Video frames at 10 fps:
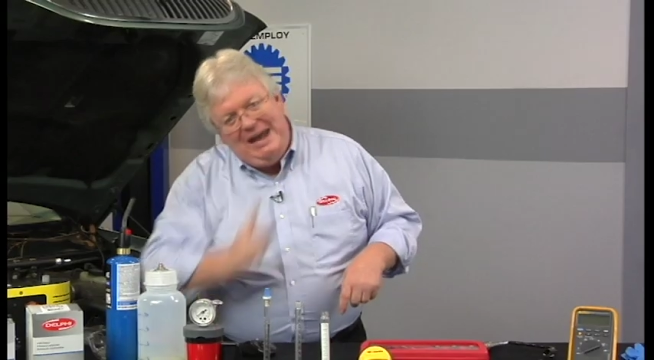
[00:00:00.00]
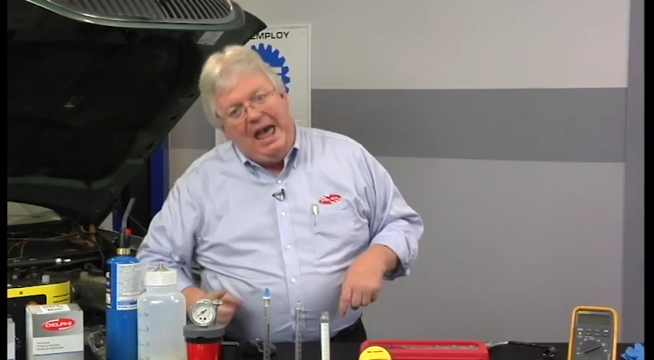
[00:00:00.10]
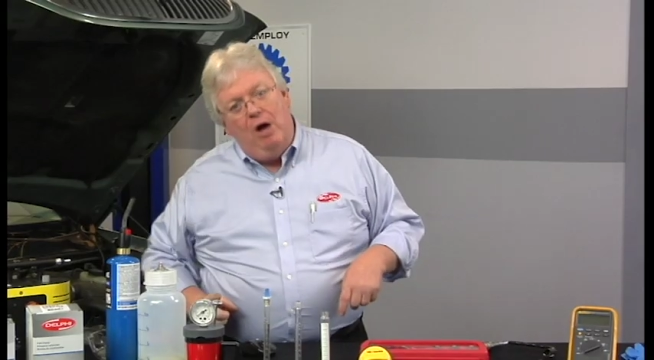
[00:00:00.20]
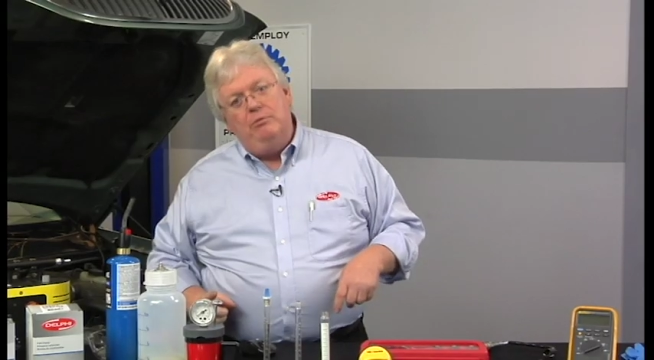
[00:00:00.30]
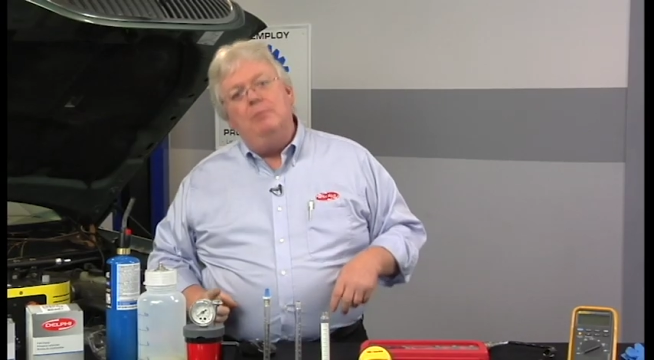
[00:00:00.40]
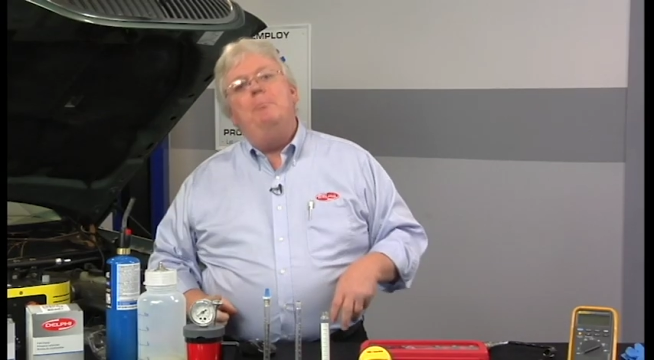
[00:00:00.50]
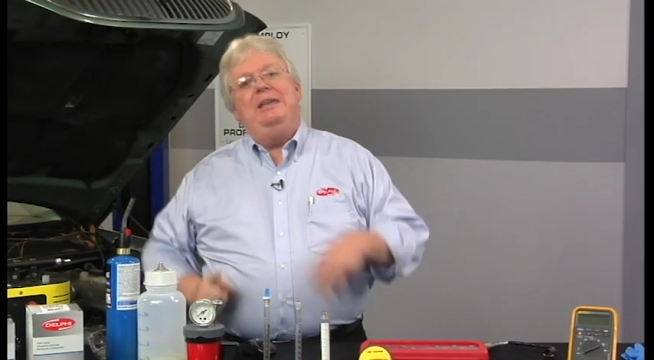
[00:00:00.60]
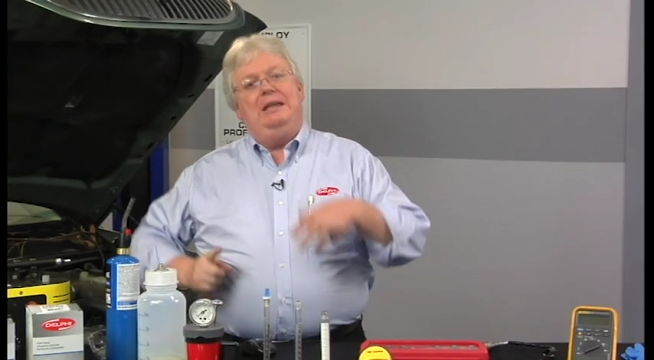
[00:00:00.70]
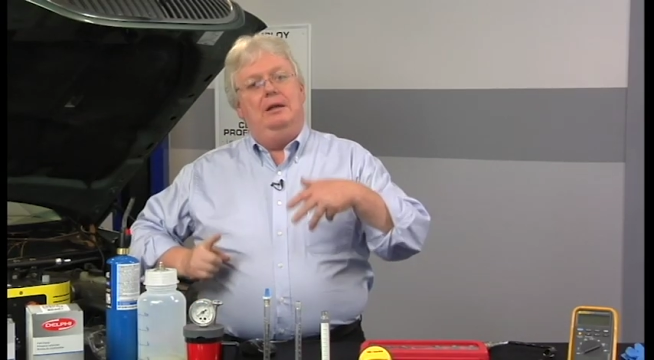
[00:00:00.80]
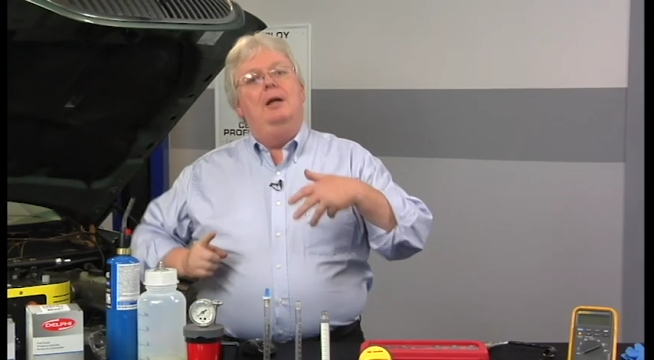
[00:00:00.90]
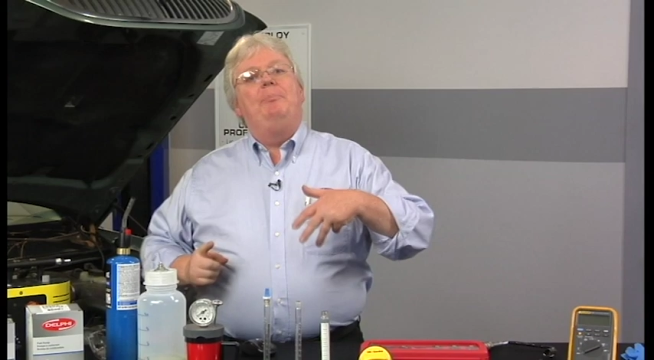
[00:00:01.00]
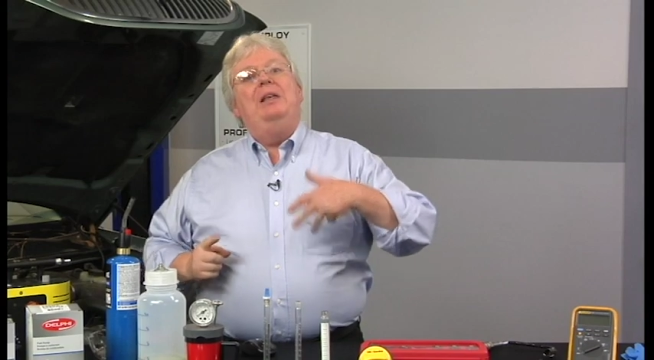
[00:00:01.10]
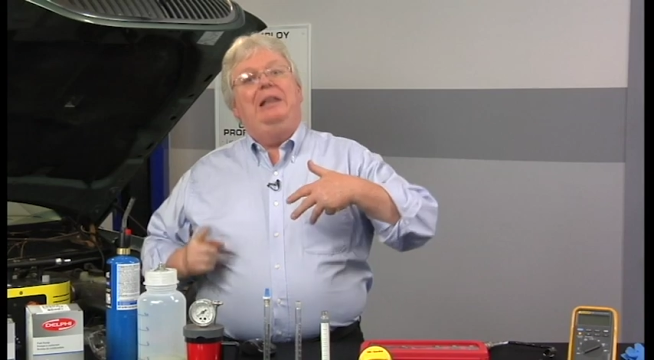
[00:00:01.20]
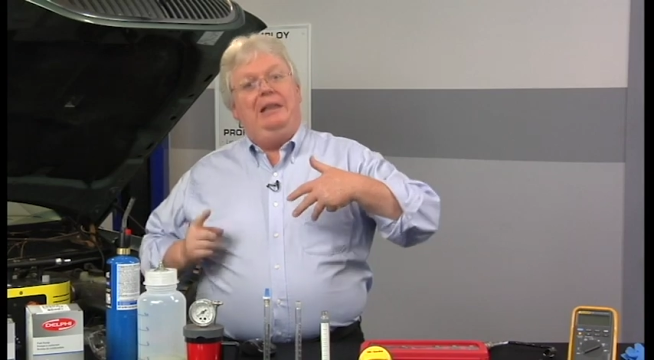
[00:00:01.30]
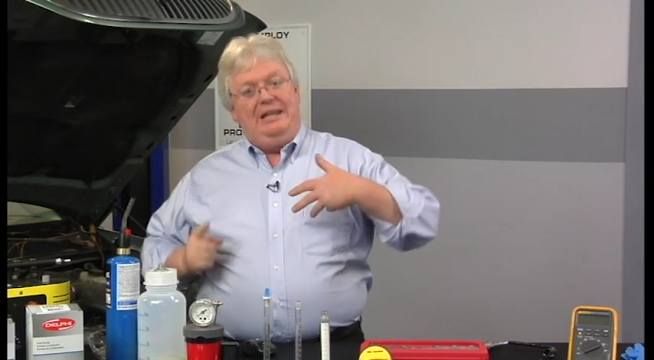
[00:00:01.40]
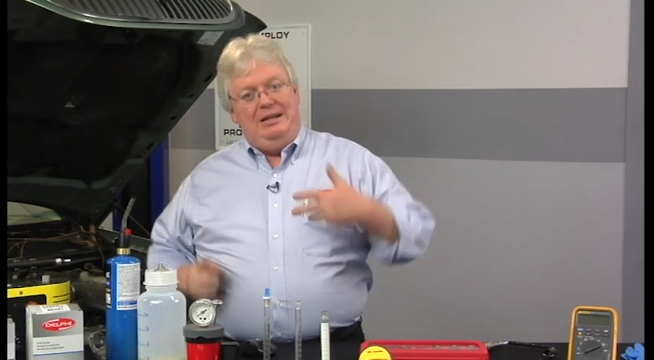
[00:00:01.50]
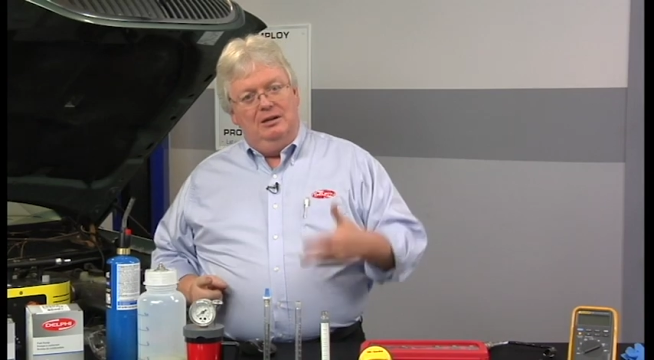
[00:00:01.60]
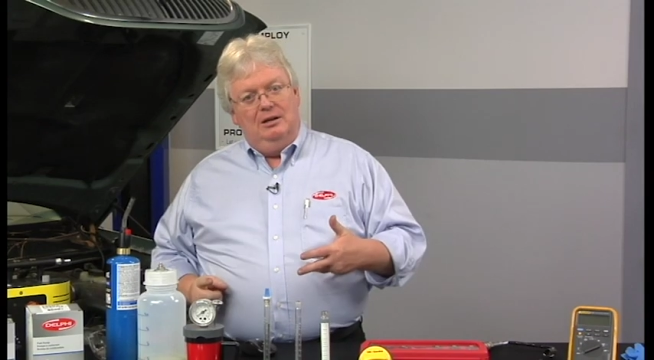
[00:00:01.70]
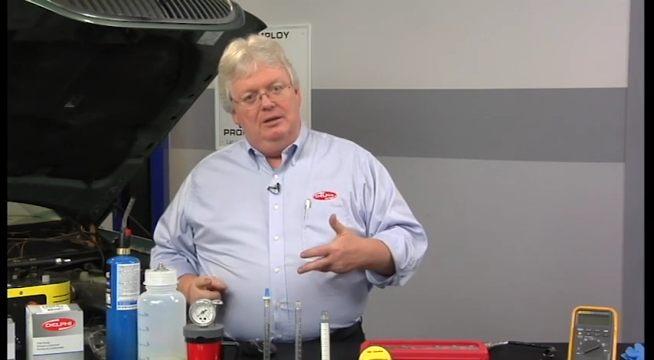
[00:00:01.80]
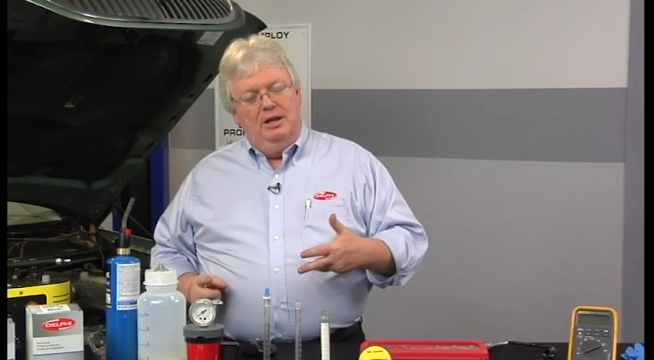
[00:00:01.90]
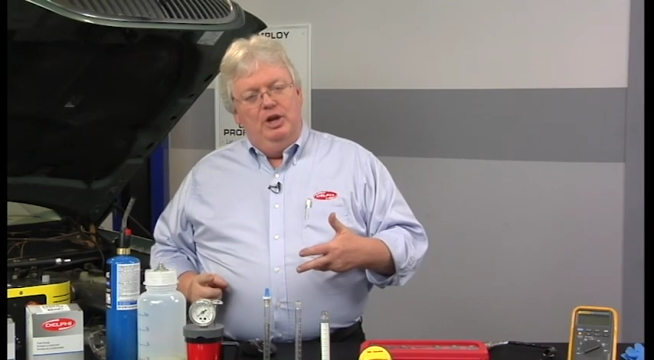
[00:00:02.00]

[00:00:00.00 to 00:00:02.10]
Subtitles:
down, being leaner,